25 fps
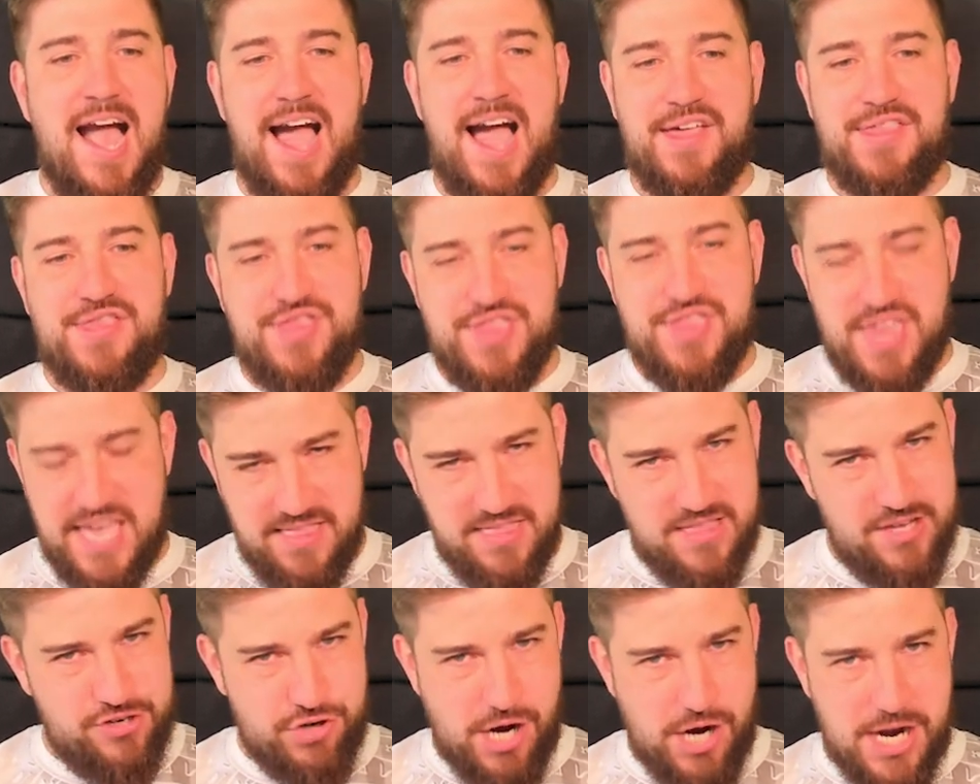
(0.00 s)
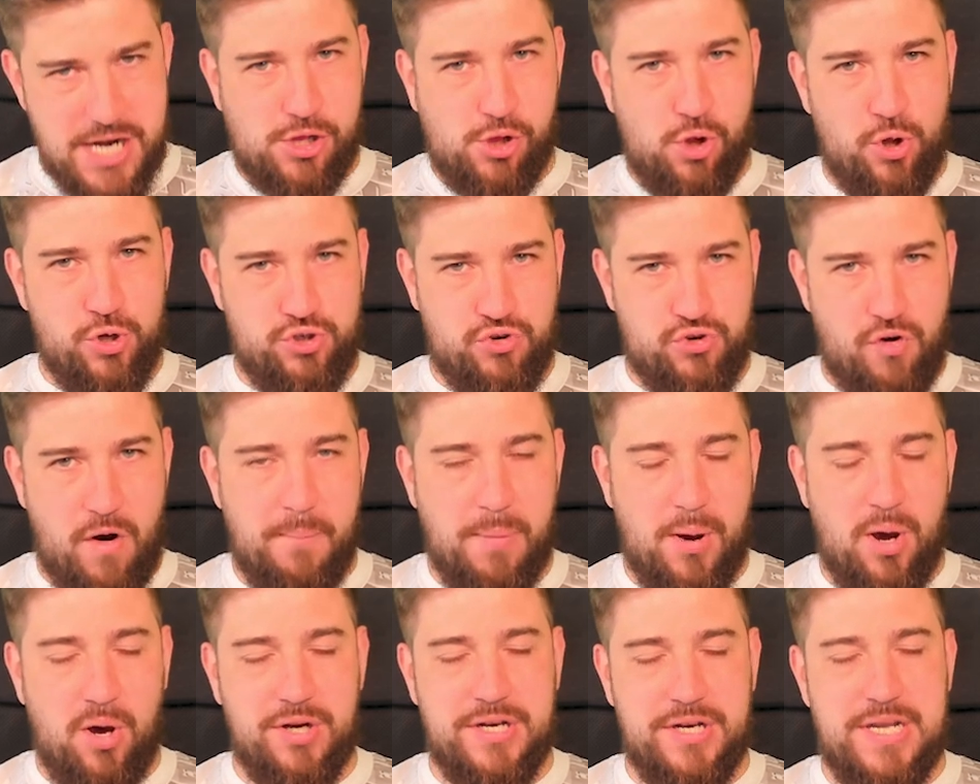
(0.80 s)
I think the Dreadclaw
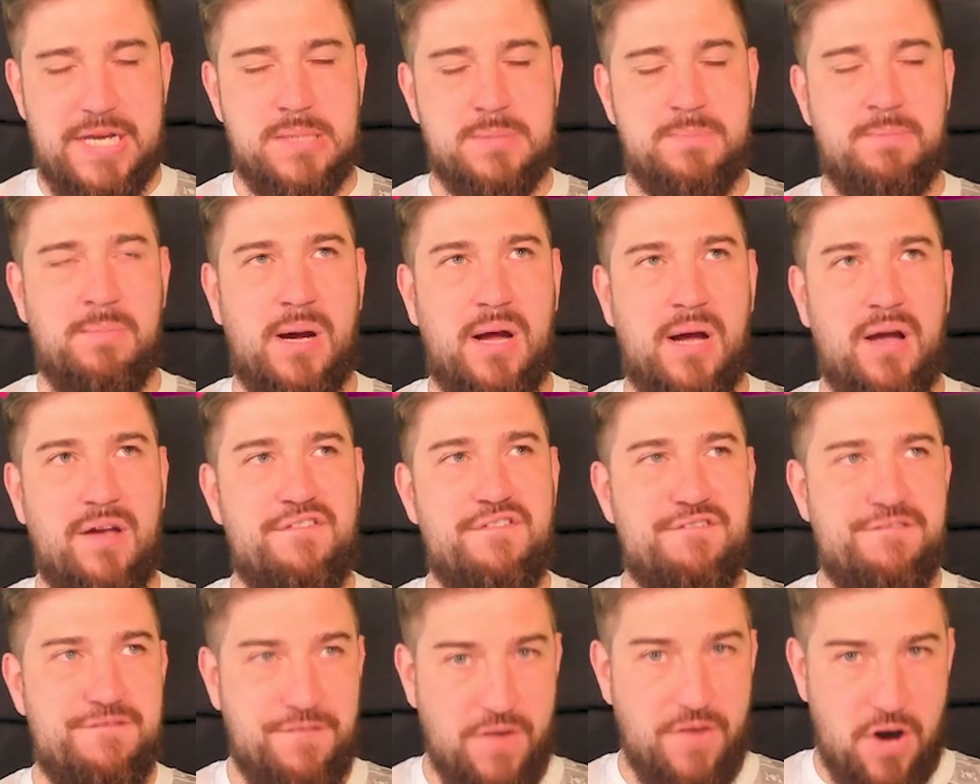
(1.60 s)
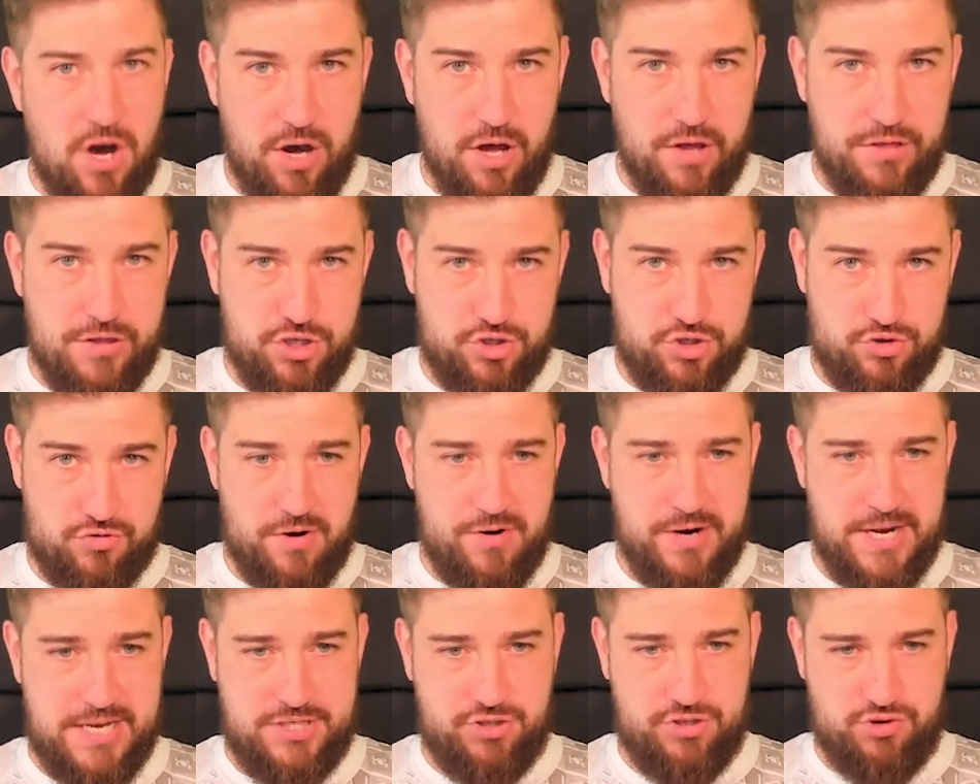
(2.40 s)
drop pod is by far the
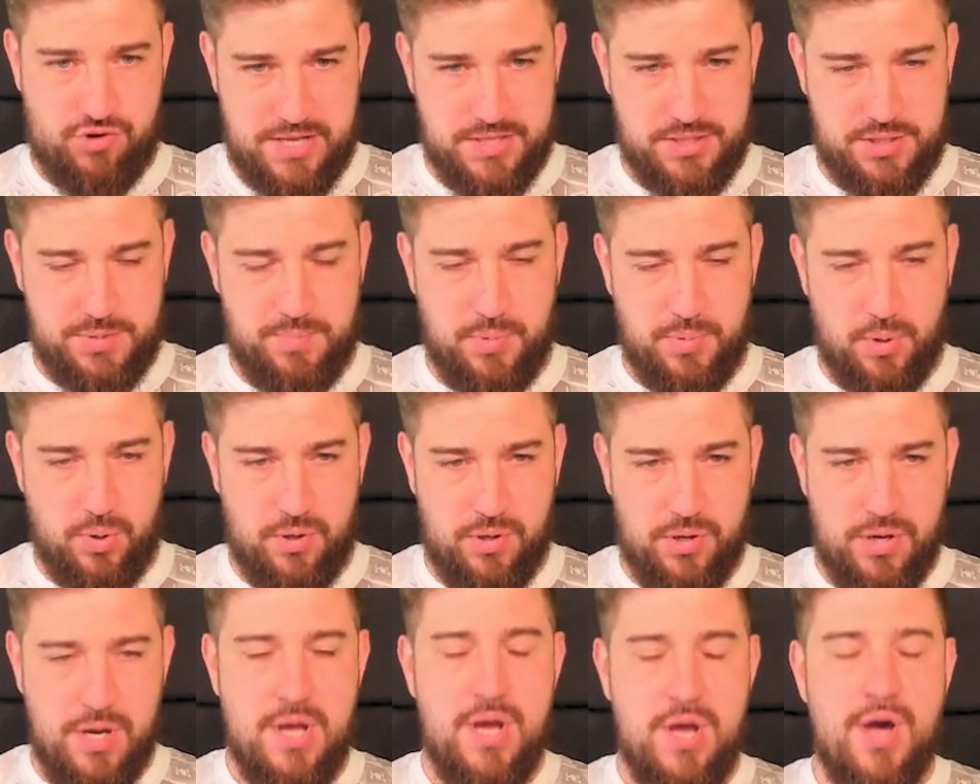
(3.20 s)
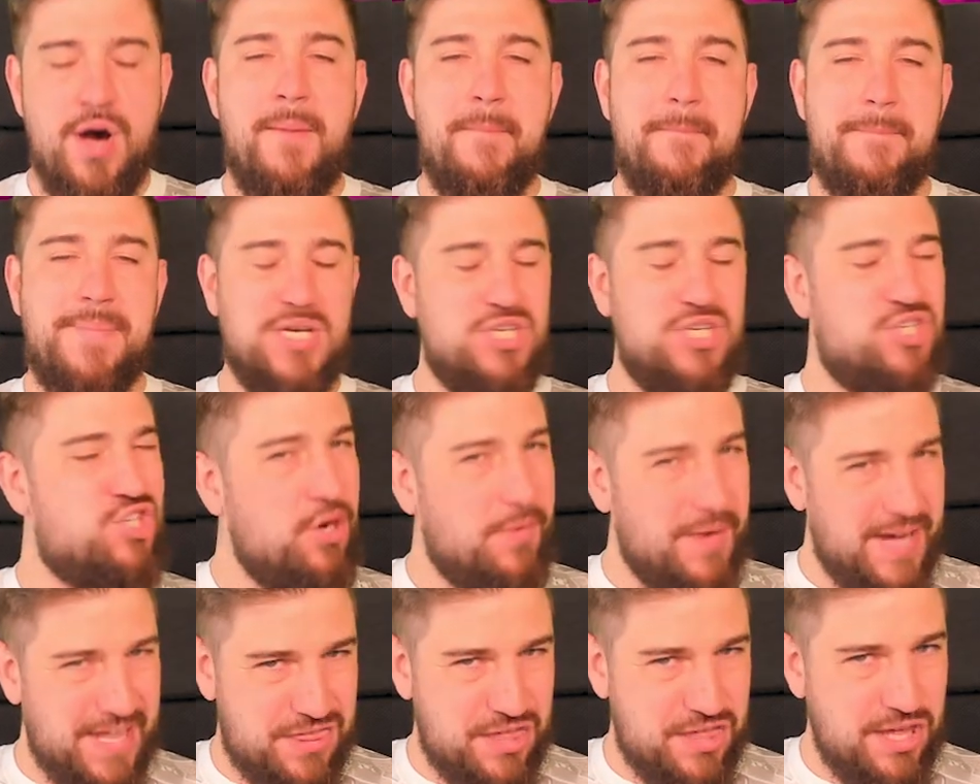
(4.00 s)
strongest transport, but
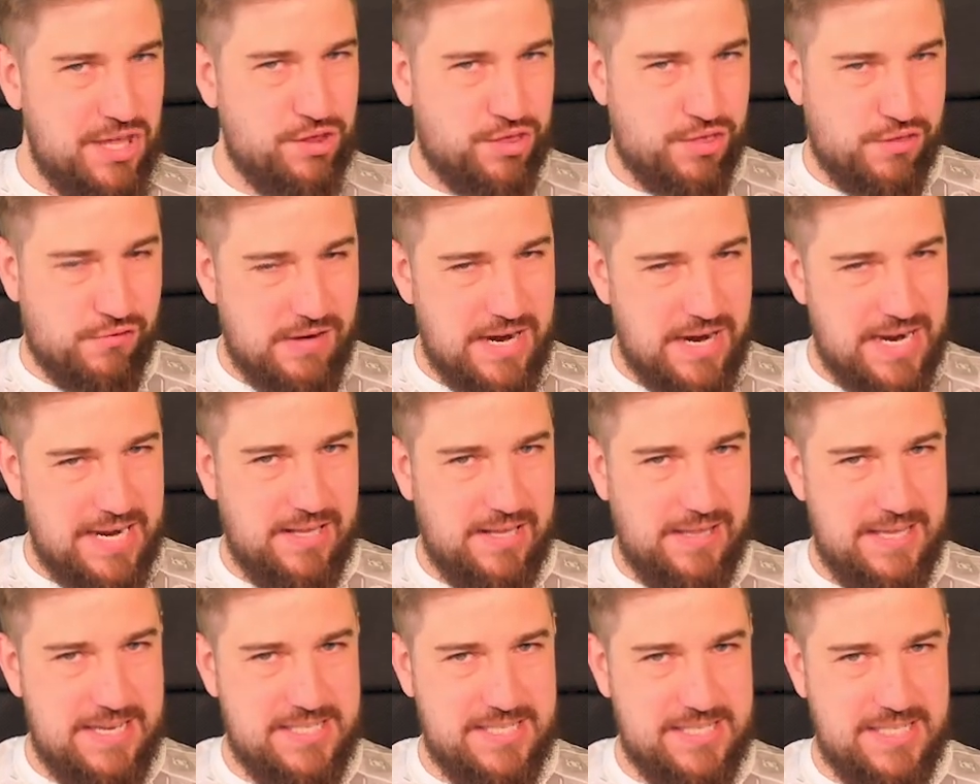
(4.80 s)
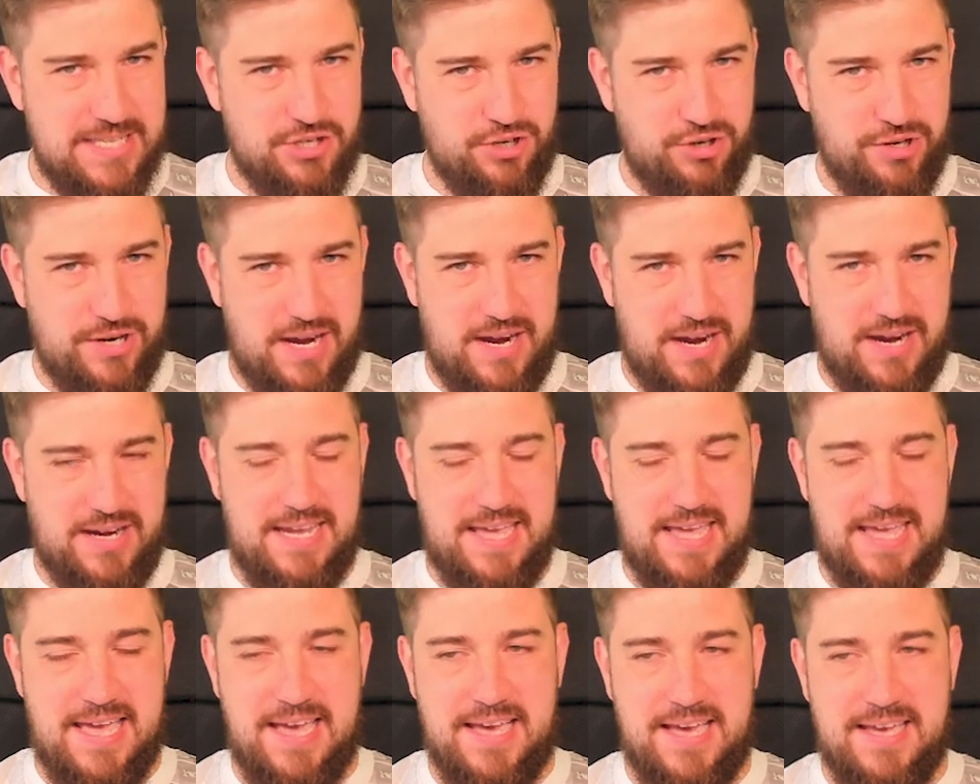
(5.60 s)
do I think 3 in a list is a good
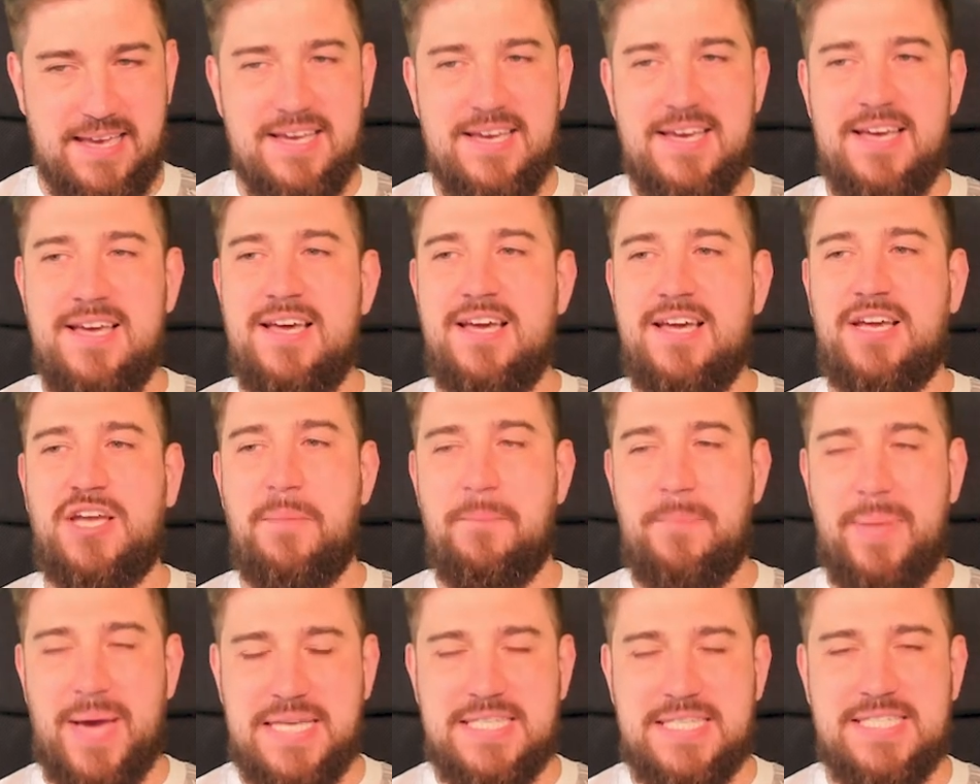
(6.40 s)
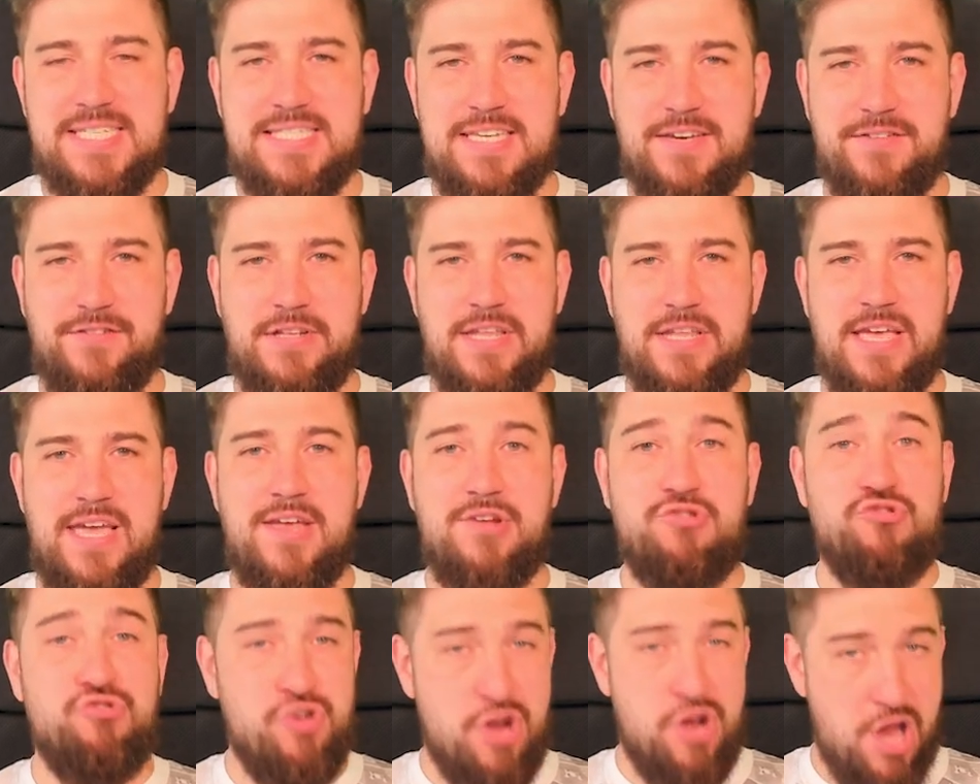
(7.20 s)
idea?
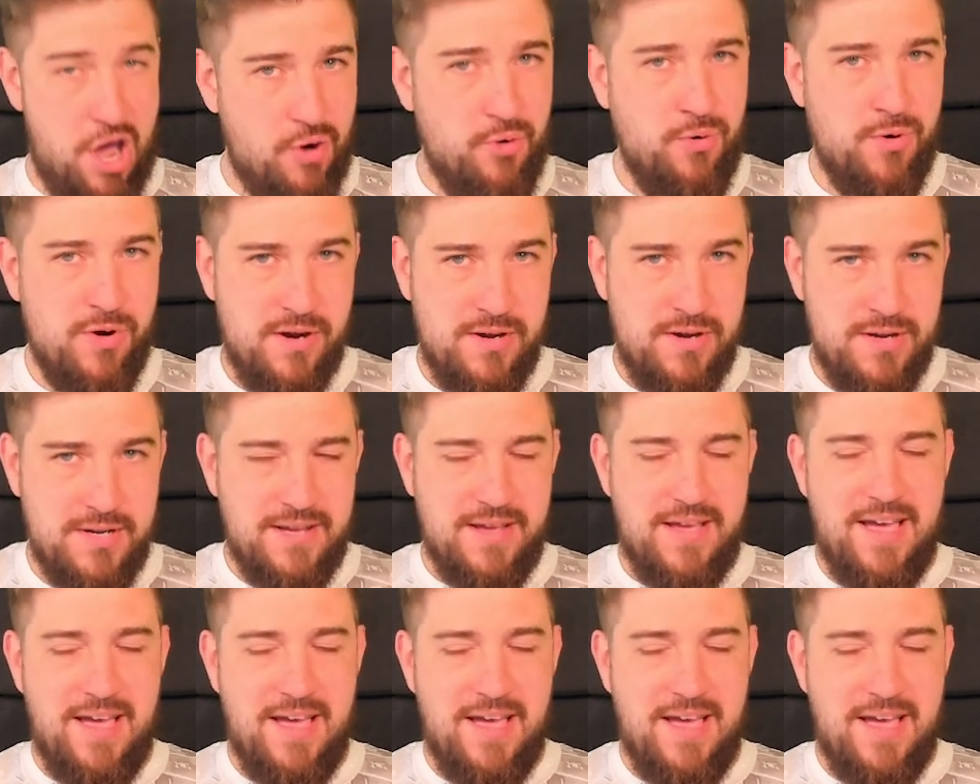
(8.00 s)
Competitively, no.